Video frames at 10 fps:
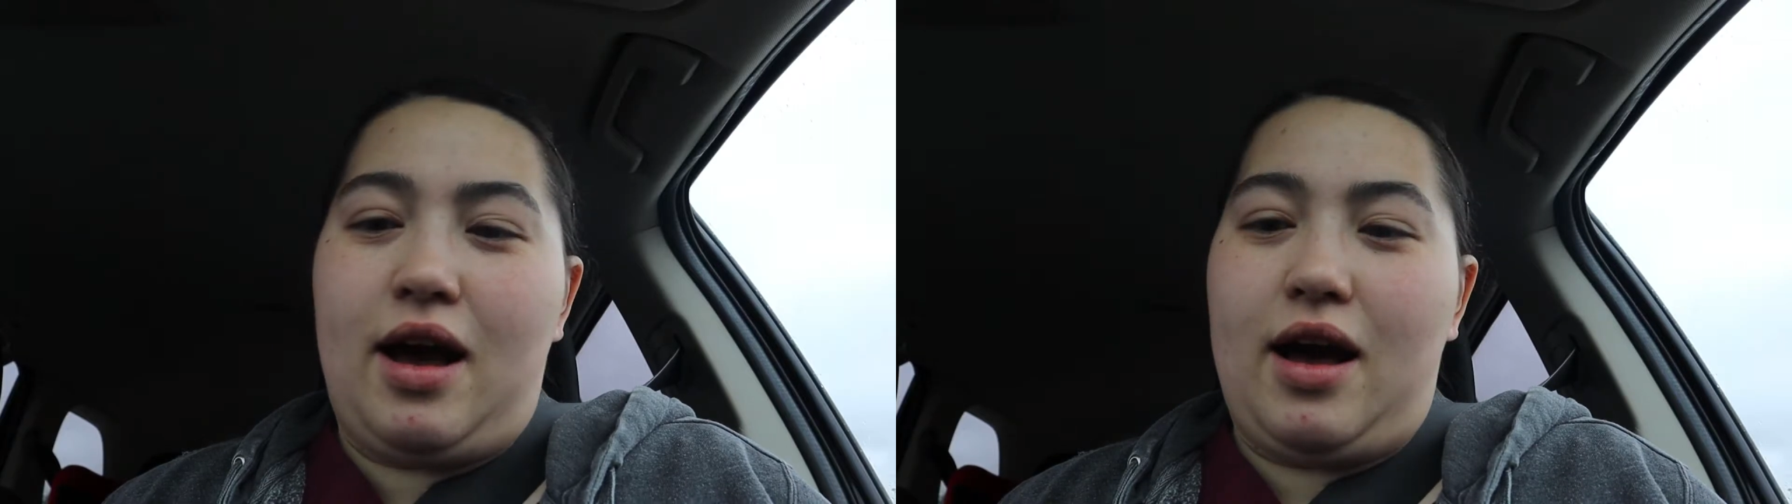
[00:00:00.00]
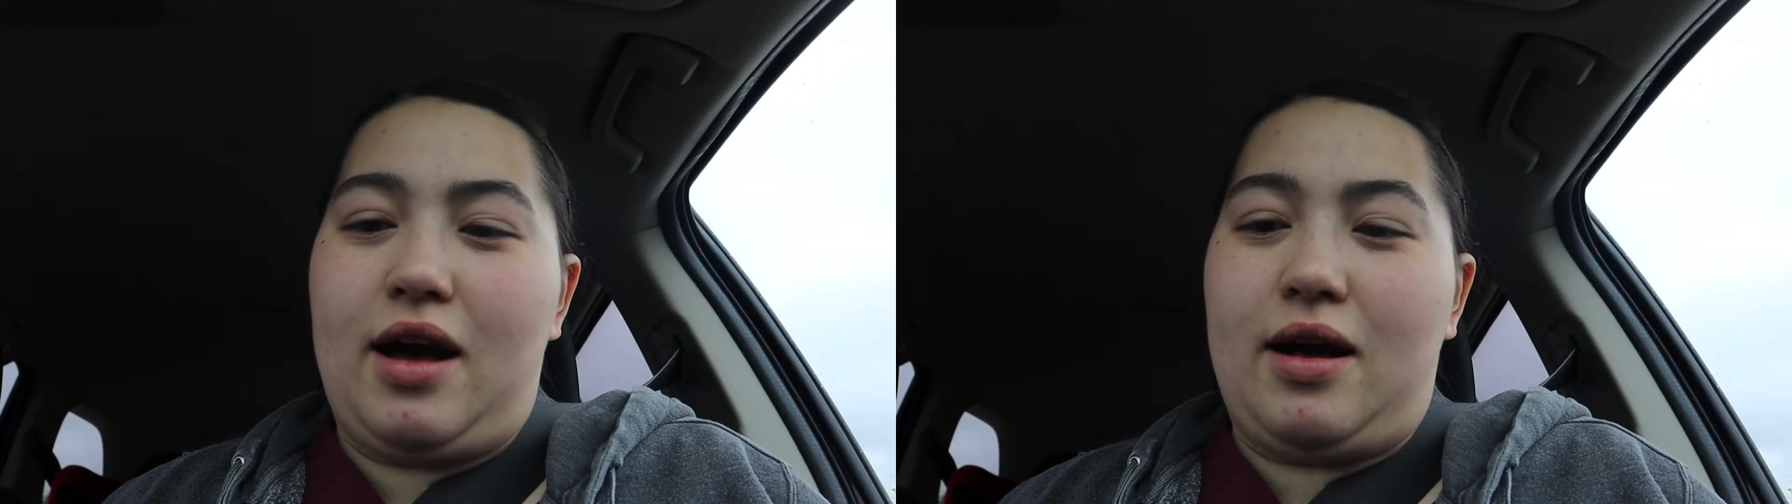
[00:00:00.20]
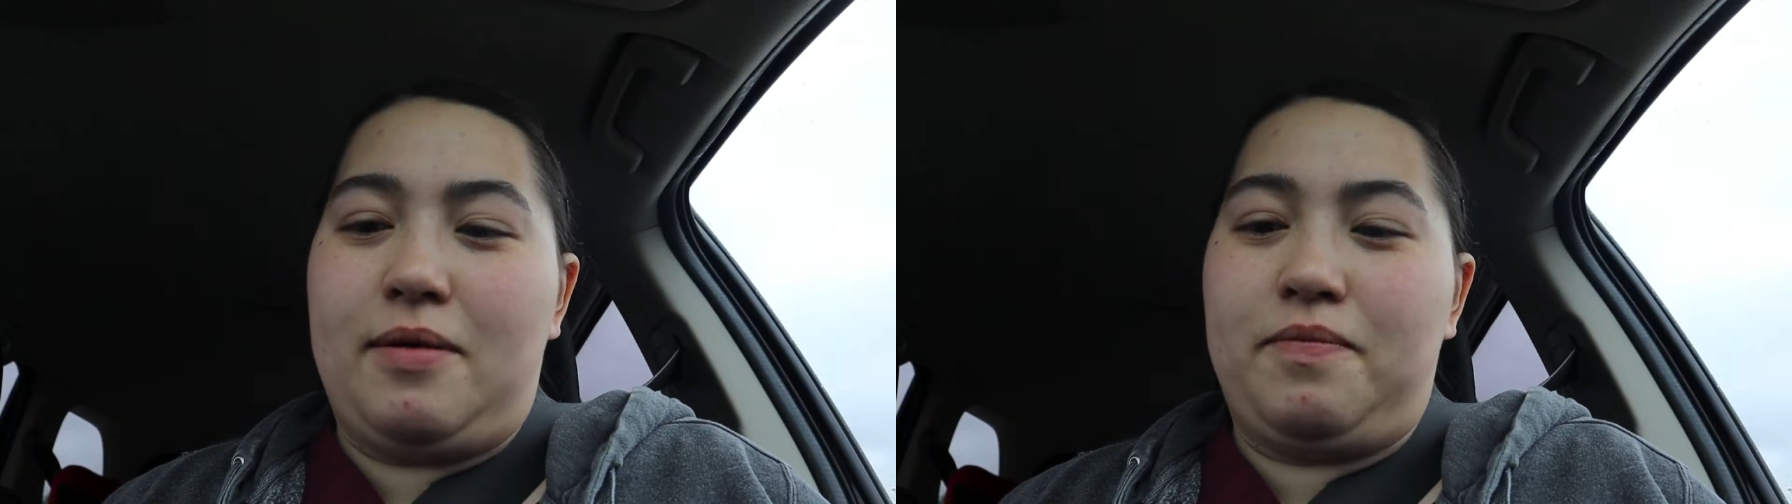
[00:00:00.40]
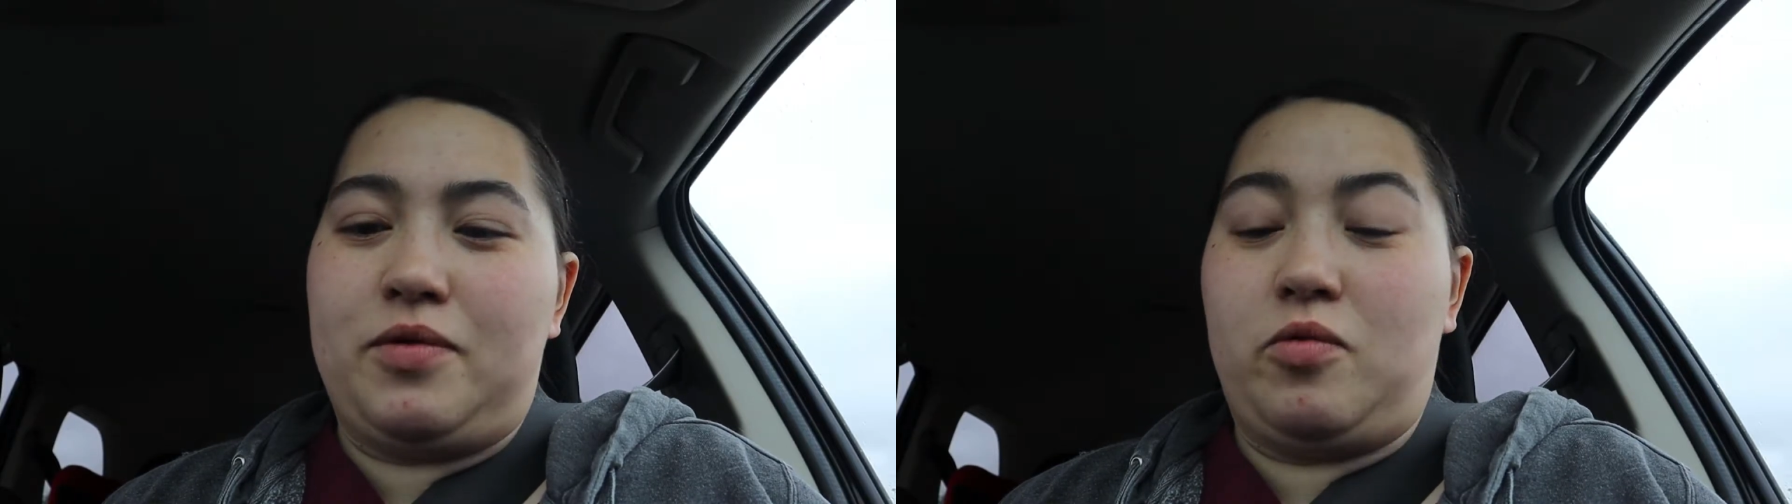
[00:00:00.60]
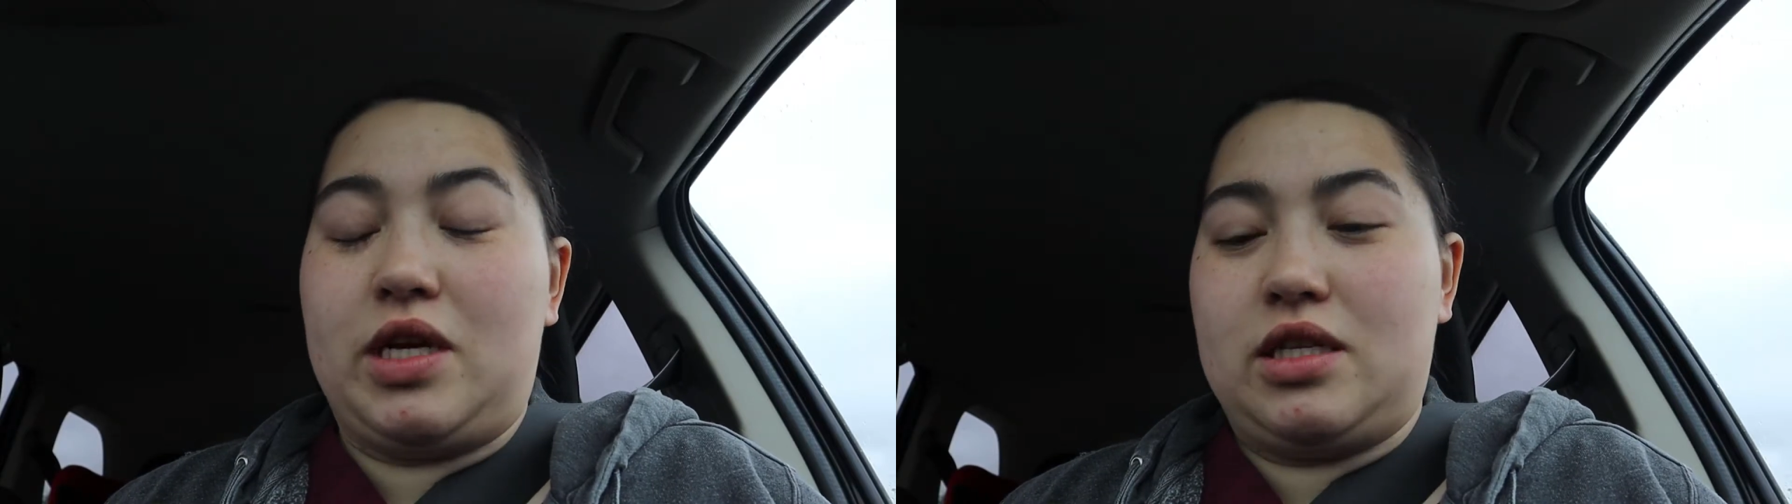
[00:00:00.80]

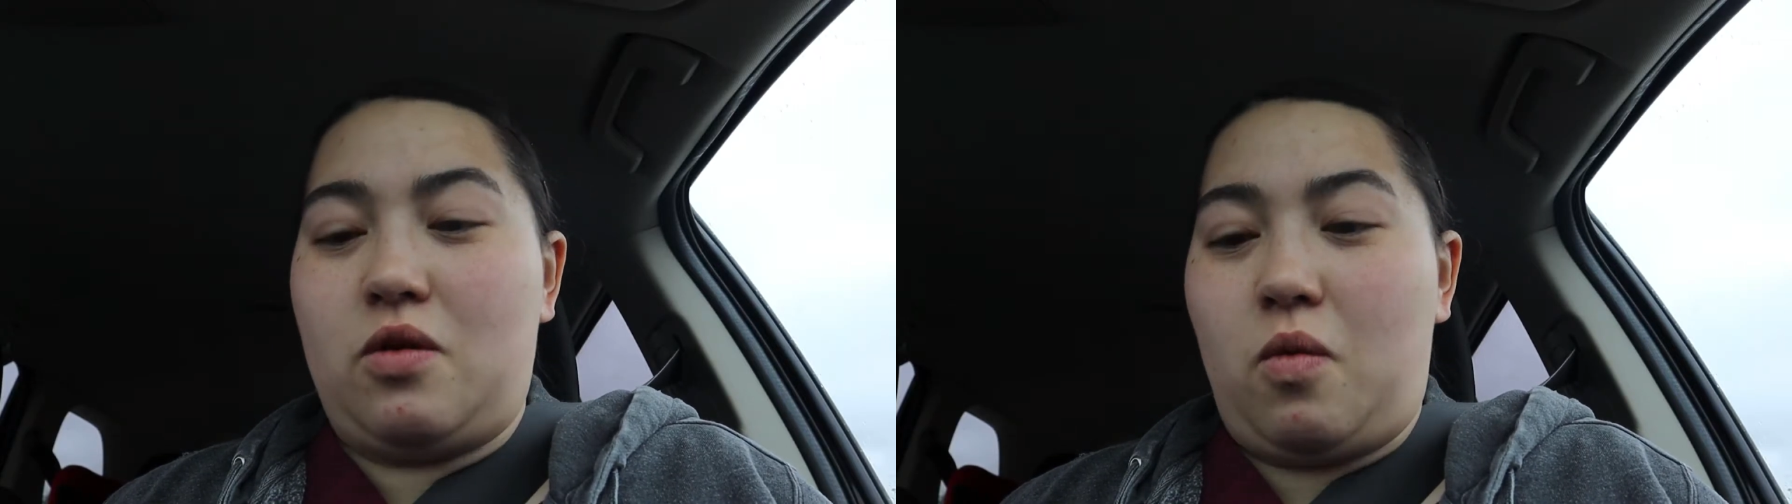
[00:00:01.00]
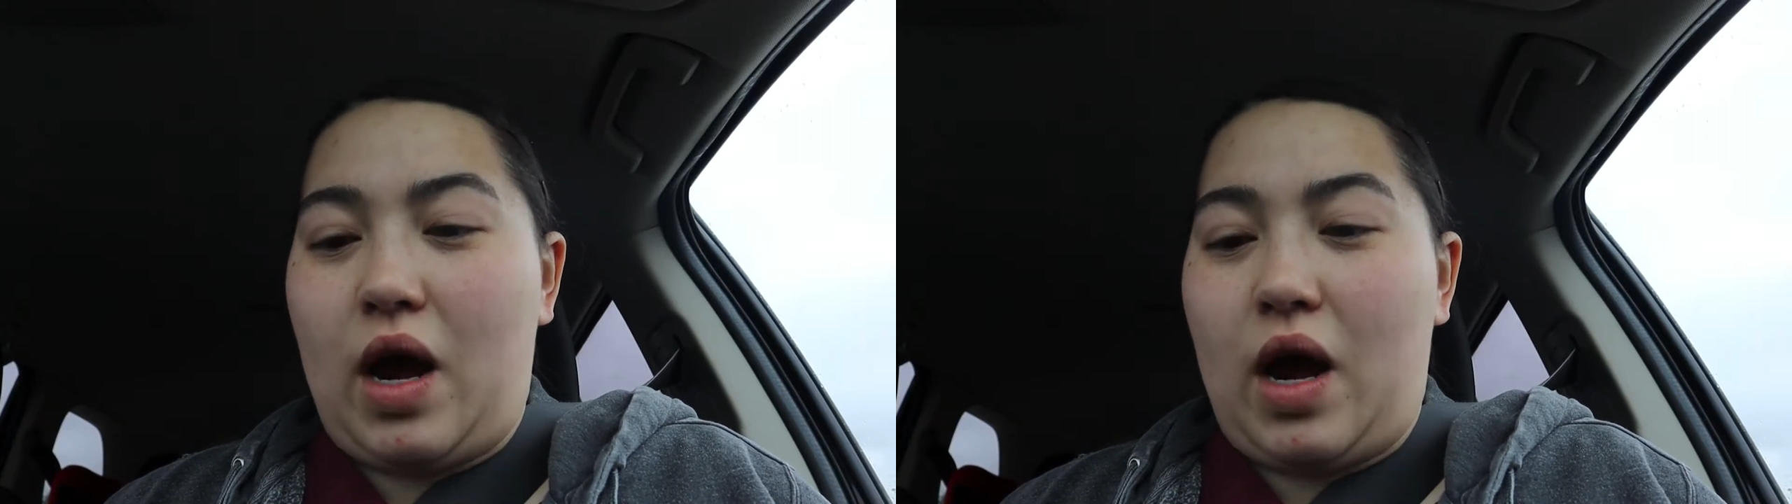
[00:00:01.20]
The reason